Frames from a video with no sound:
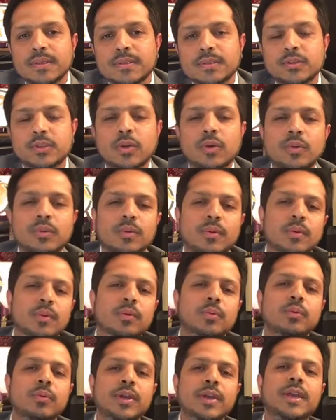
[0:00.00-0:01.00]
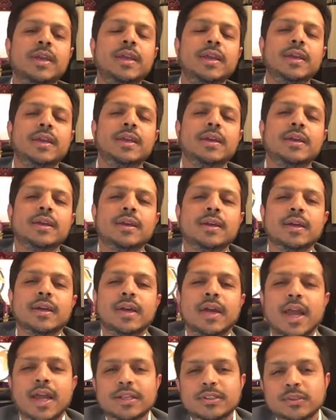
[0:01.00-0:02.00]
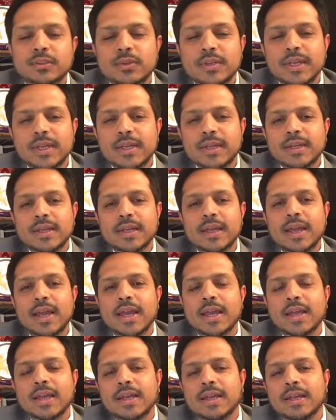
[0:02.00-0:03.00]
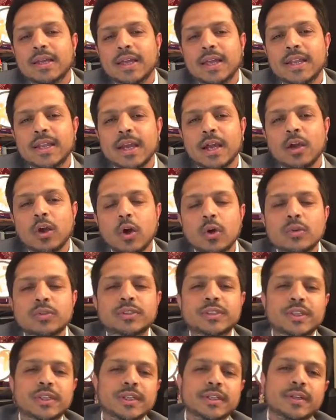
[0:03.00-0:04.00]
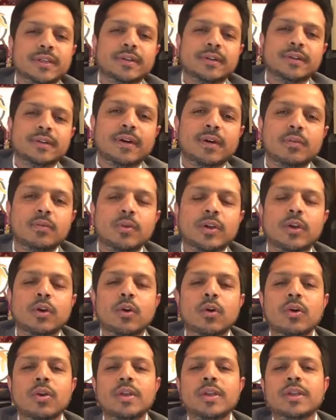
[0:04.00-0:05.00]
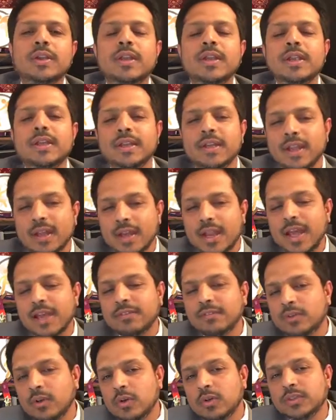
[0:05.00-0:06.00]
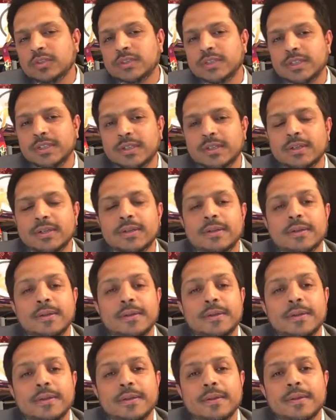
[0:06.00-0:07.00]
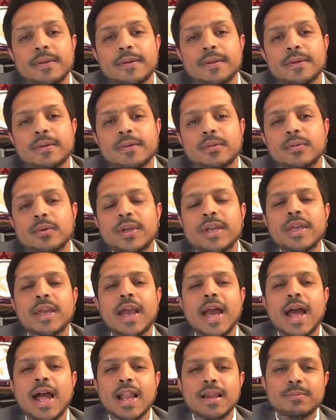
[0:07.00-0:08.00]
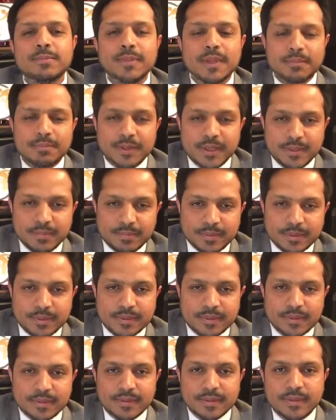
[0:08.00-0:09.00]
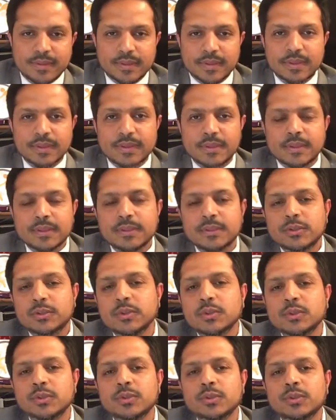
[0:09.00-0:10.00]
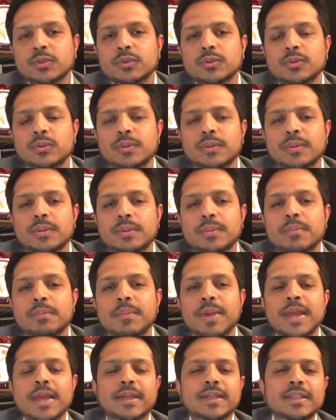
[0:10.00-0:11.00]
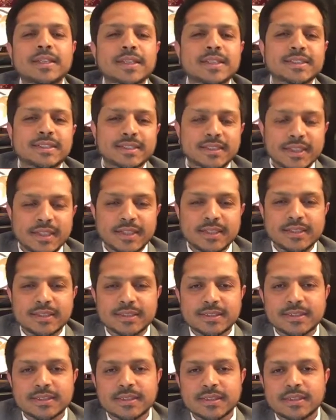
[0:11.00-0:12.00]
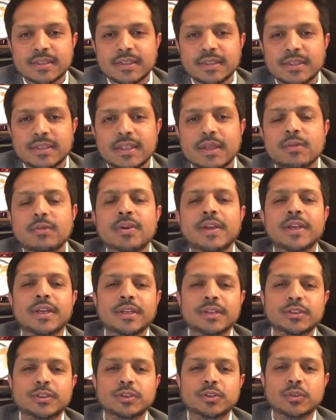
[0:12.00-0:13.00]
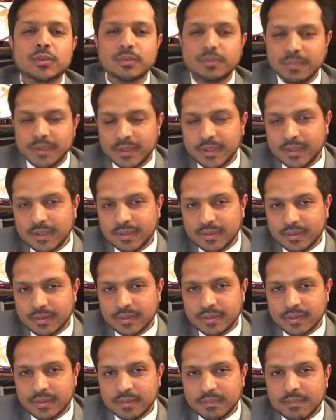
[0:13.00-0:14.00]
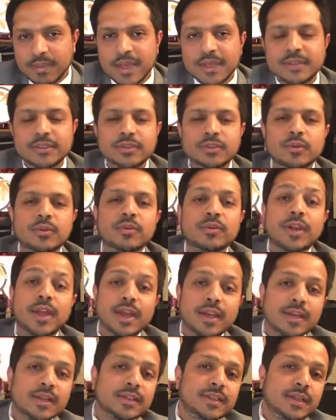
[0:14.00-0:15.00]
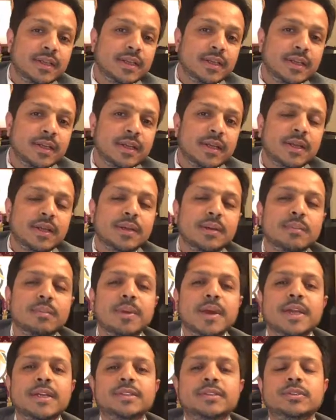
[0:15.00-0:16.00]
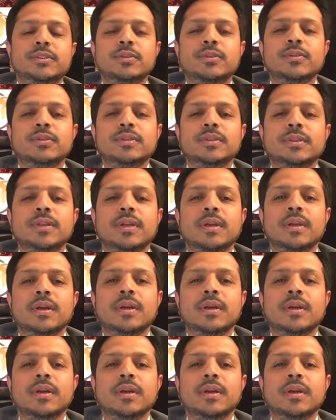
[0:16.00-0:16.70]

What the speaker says: So we actually, in a coaching, or we call it in a life coaching, we help the people to make these things the way it should be, based on reality, based on